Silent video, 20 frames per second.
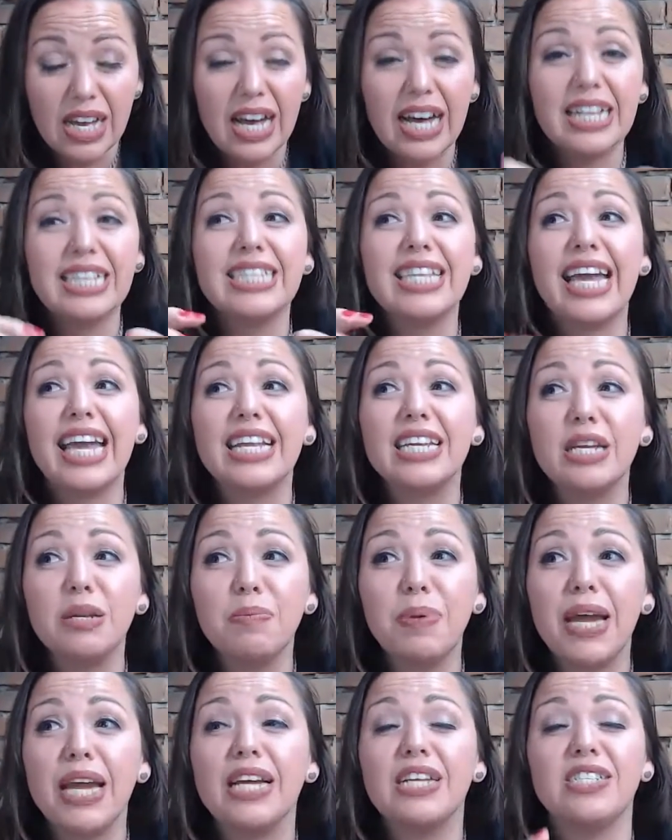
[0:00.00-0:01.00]
A landing
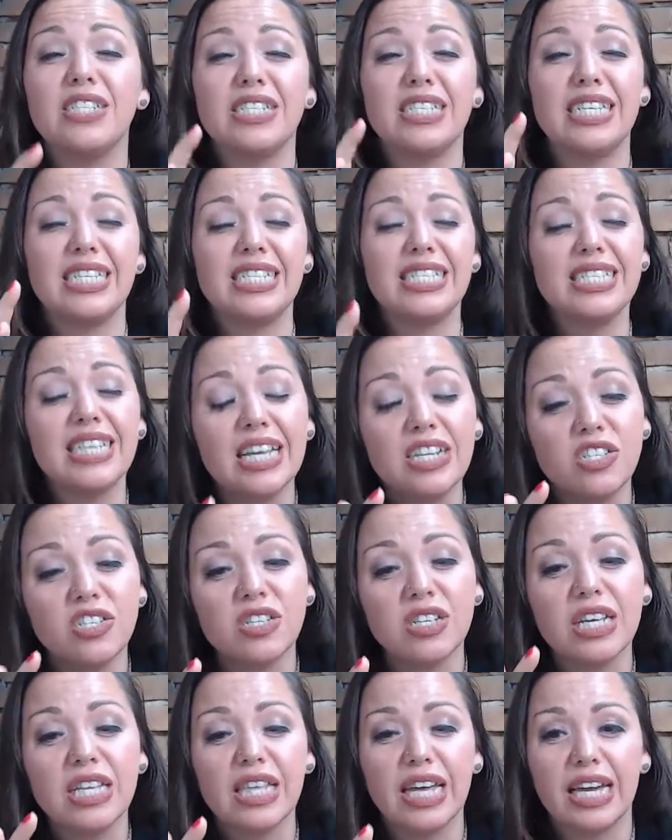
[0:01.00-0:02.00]
page is
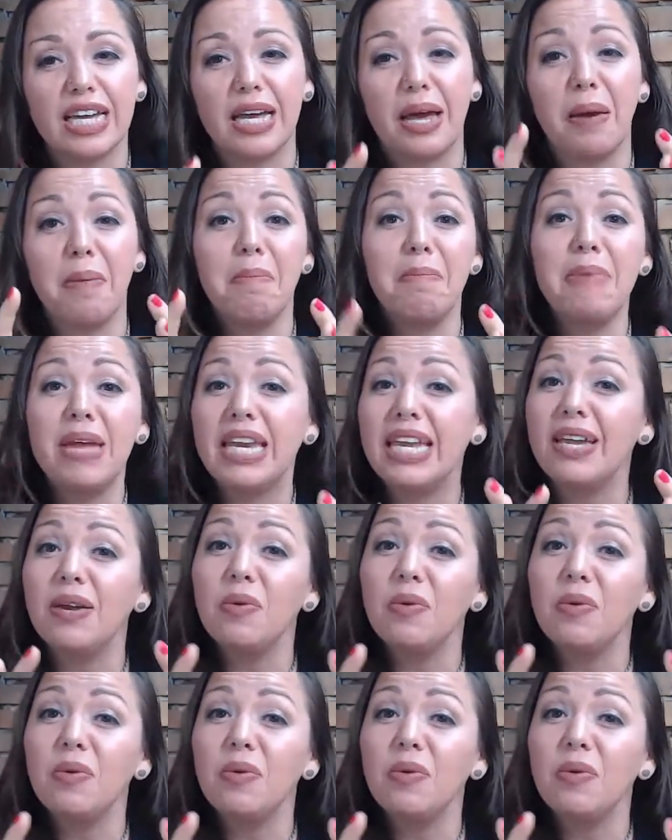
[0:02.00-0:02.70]
essentially like a mini